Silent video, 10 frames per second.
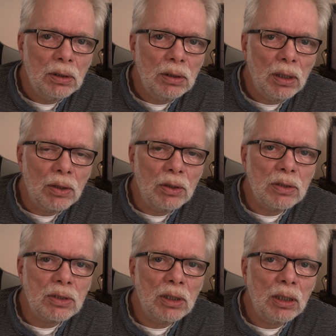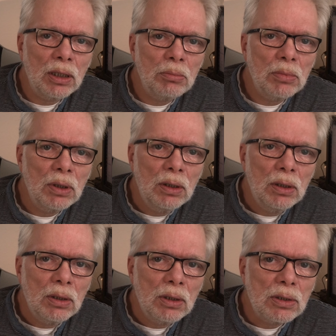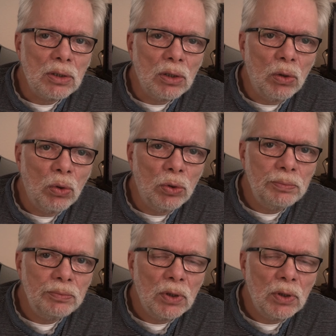at this time, so